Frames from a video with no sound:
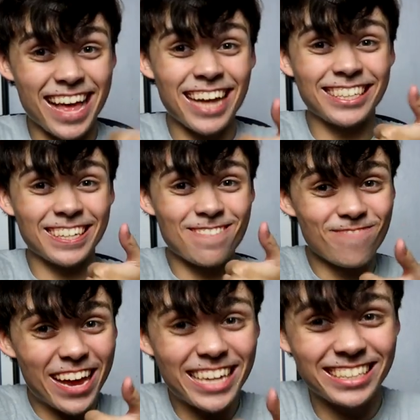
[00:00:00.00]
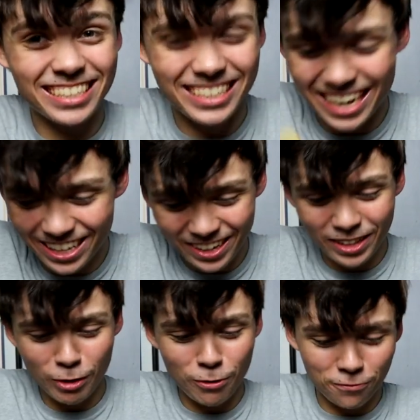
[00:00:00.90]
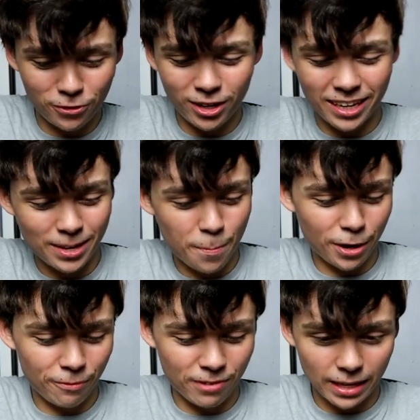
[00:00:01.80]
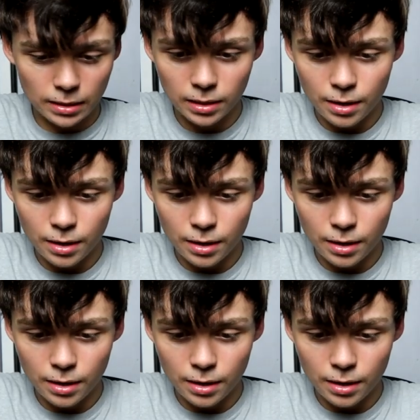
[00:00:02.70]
that's an amazing sign, they're gluten free, perfect.